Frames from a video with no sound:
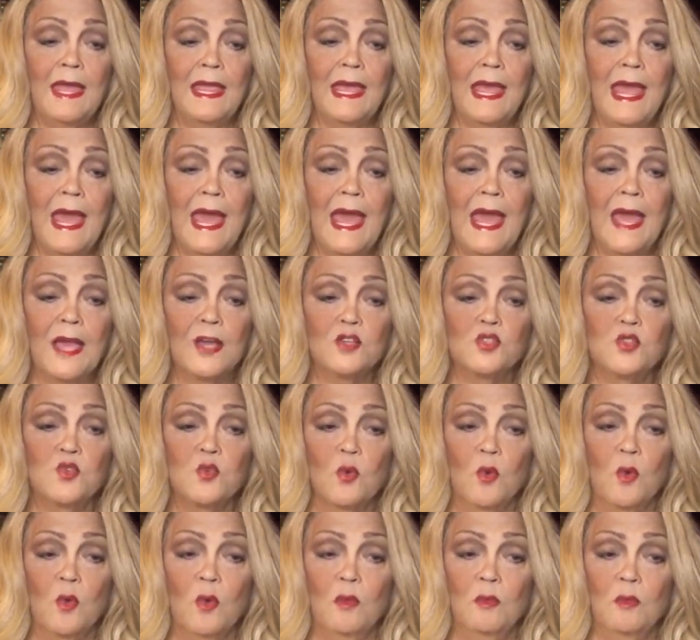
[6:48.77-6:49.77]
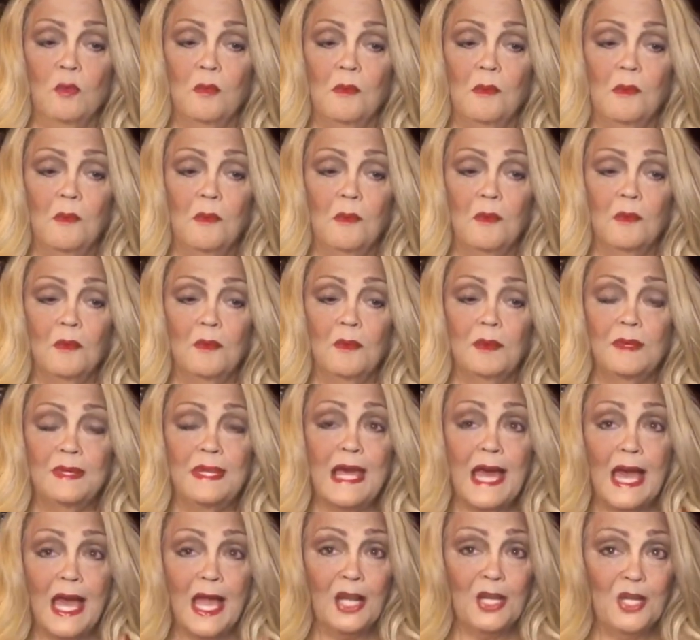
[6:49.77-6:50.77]
actual
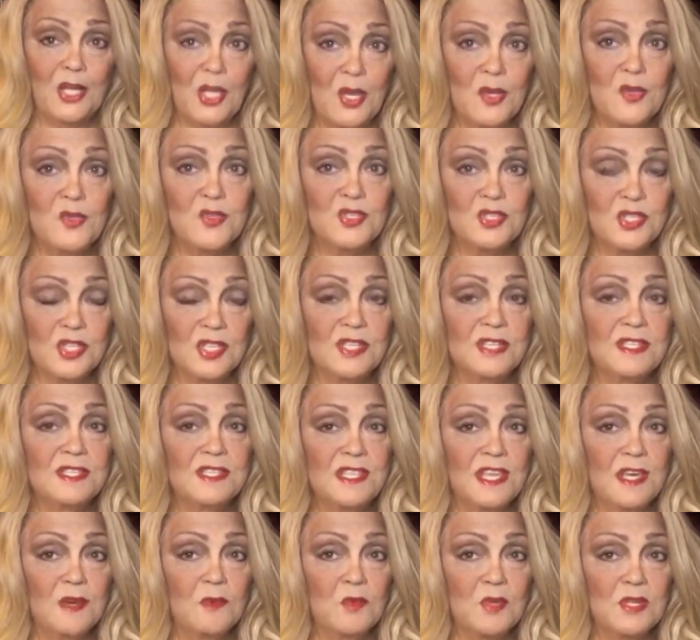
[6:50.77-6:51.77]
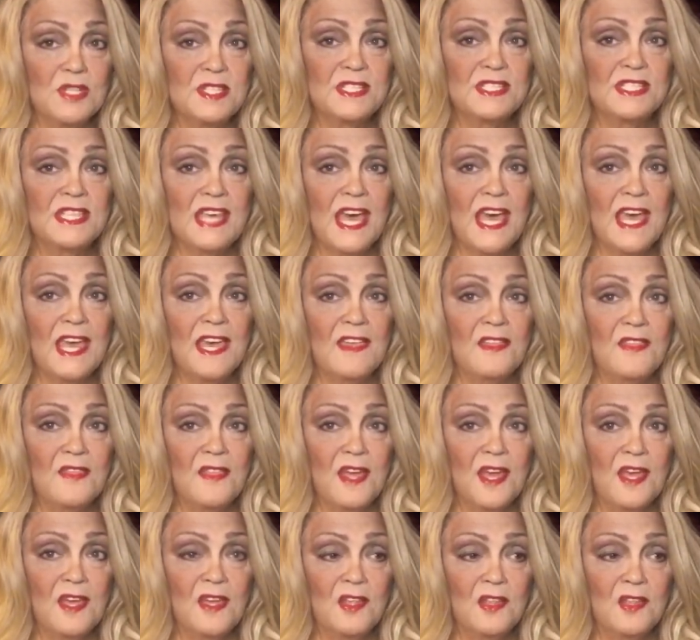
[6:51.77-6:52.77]
diagnosis that would say
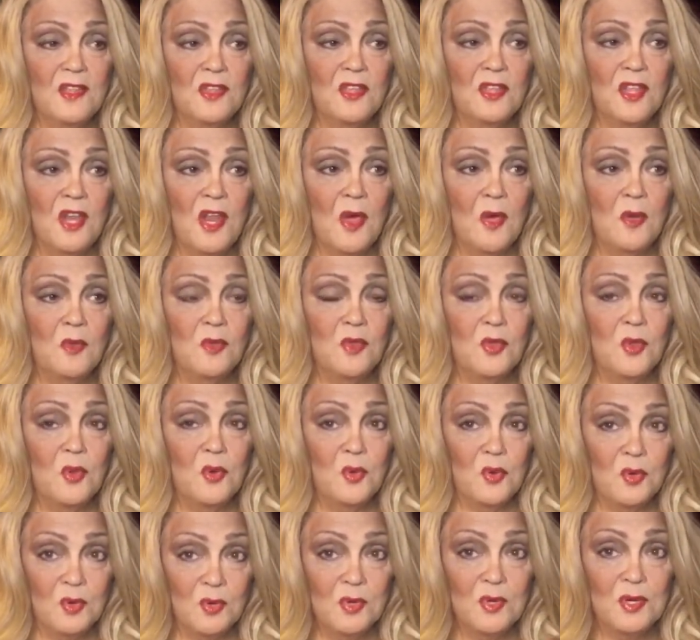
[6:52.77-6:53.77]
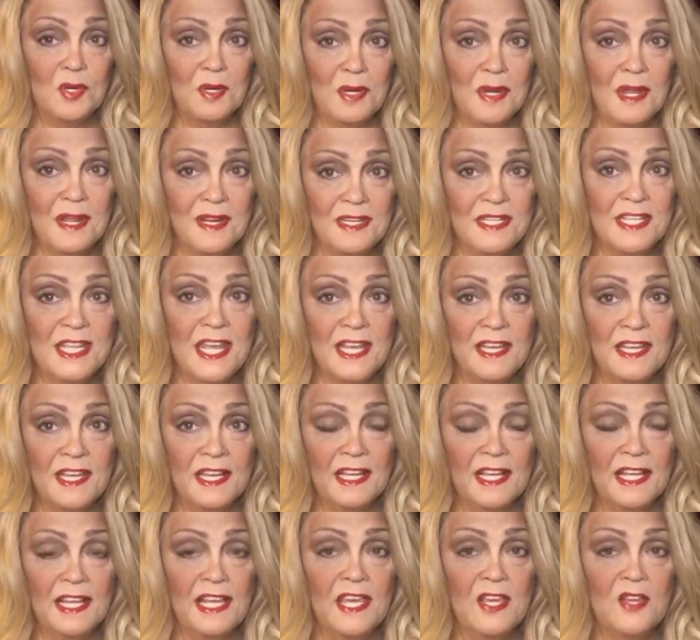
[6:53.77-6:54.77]
that, you know, you're
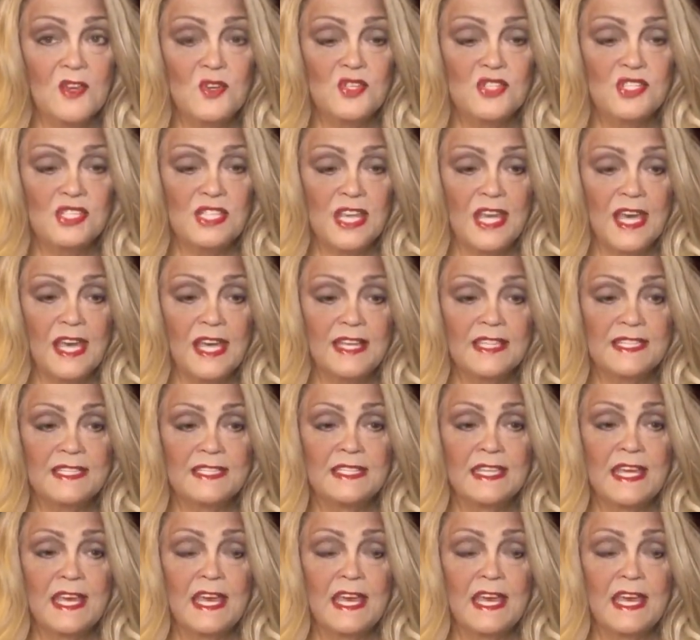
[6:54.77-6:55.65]
technically intersex.